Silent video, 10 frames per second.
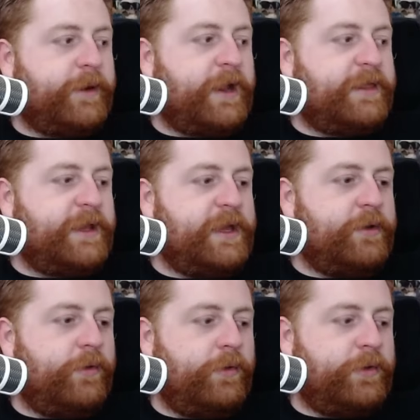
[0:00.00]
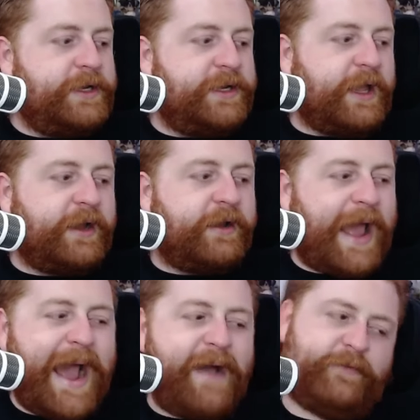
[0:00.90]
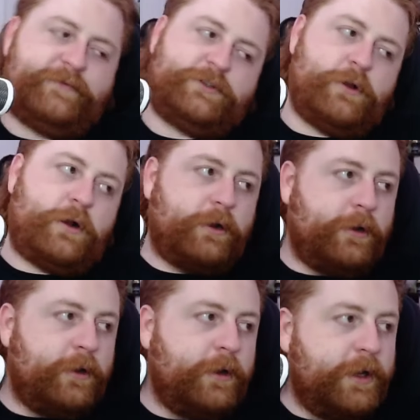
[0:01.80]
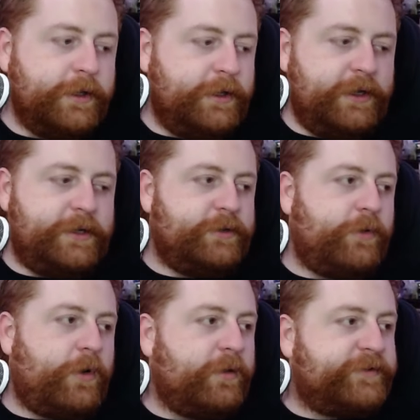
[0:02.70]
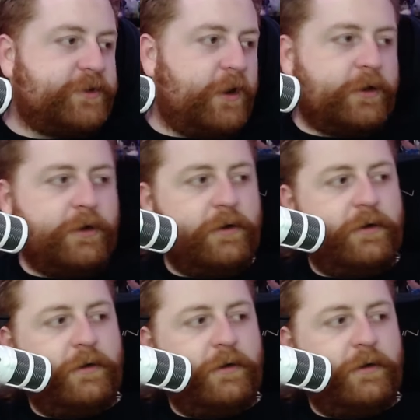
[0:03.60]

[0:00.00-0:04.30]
I think he did like half of Stalker. He didn't do all of Stalker.